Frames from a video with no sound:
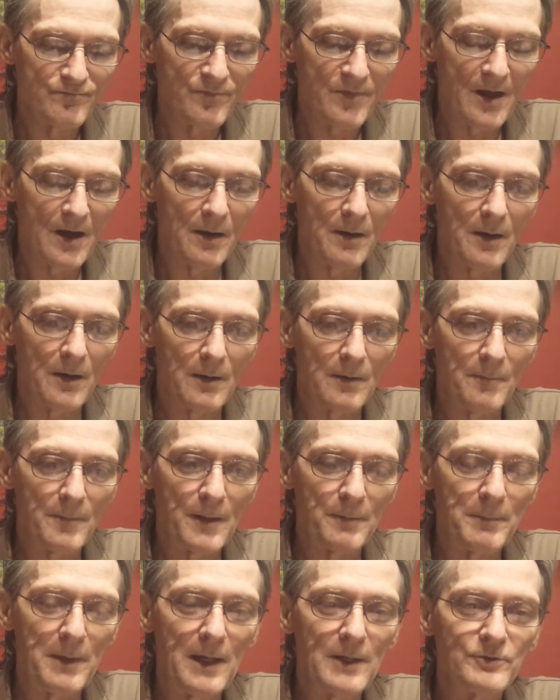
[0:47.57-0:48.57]
Now,
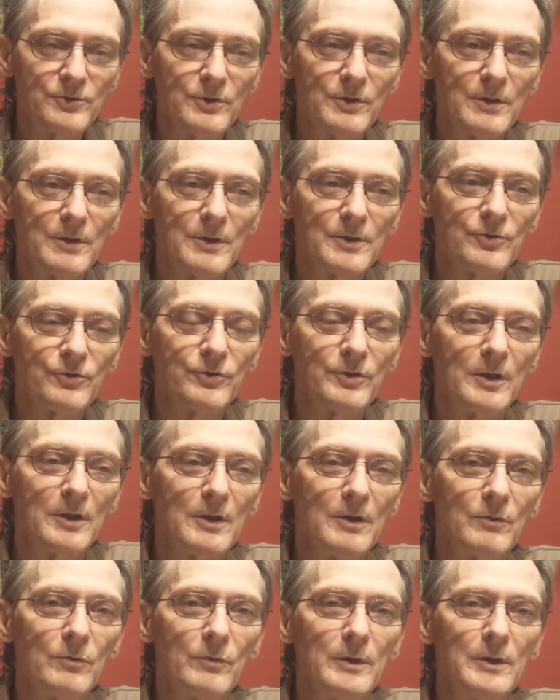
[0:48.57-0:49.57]
imagine the sin
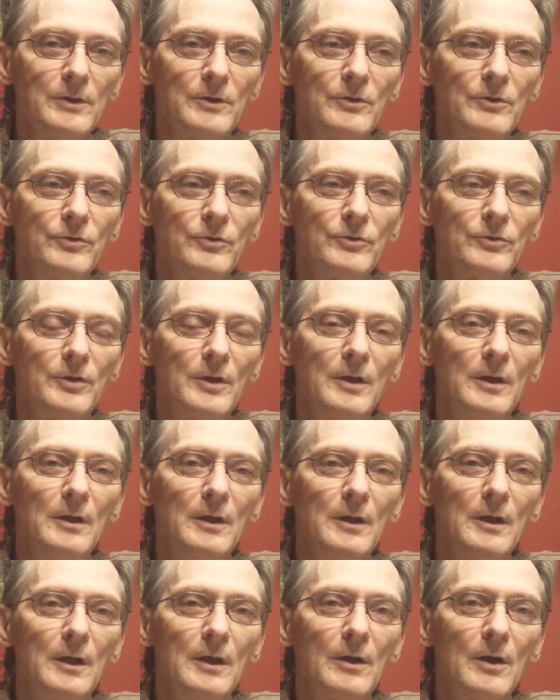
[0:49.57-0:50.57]
that we
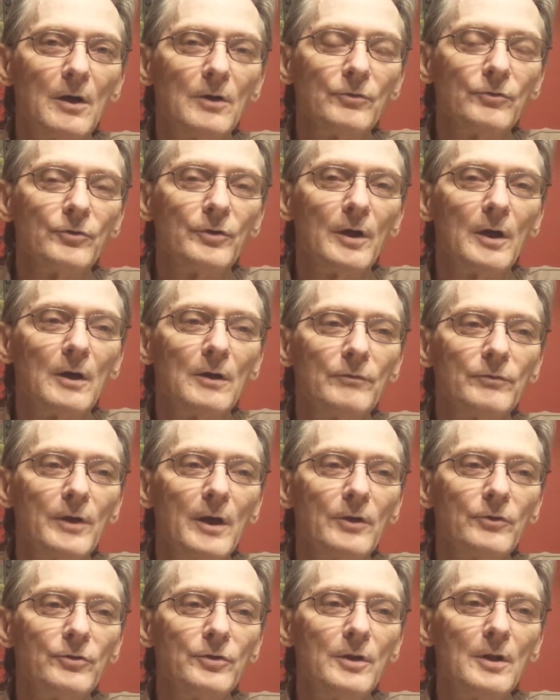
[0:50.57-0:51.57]
see in ourselves
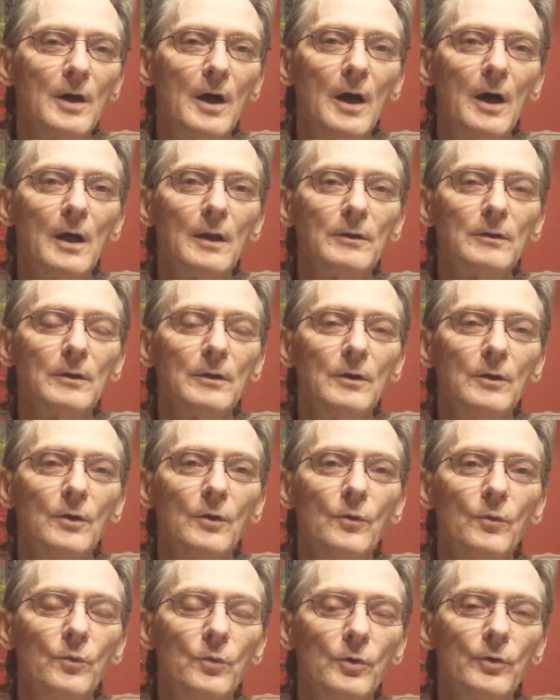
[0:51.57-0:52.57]
as not
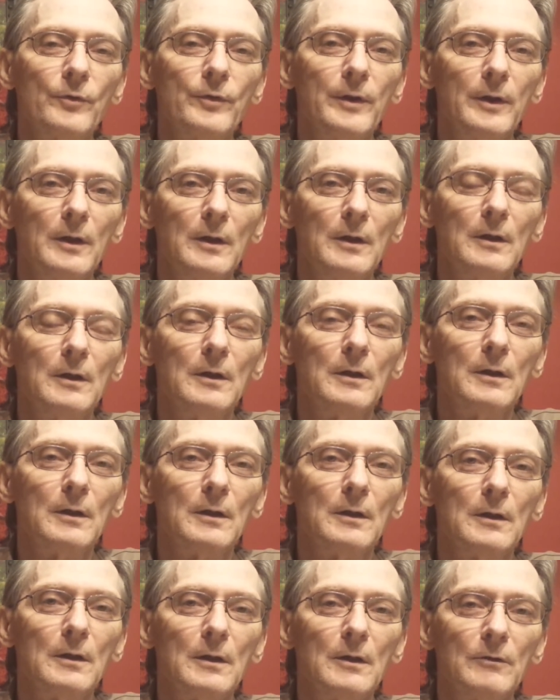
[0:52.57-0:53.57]
worthy
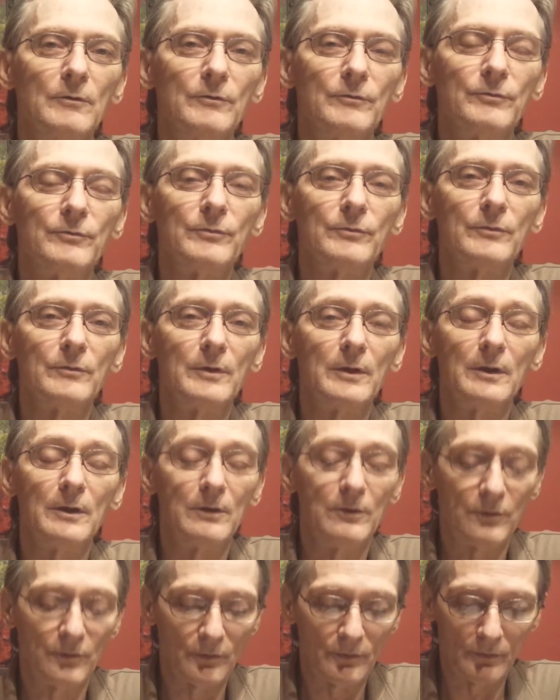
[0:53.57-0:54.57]
of
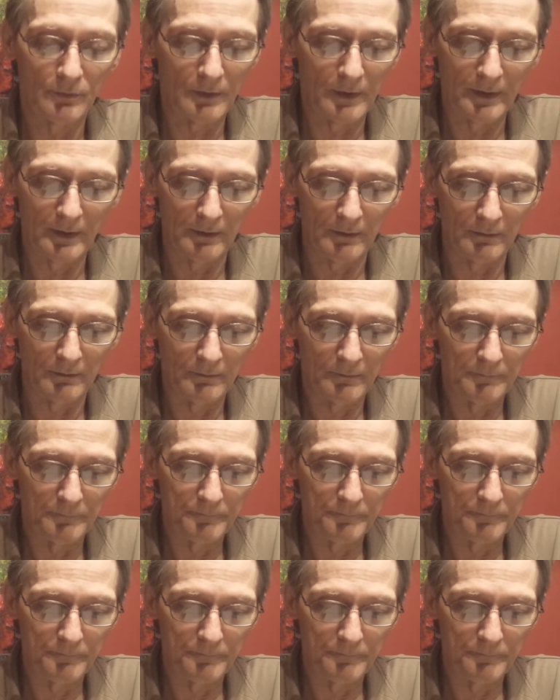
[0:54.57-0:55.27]
eternal hell,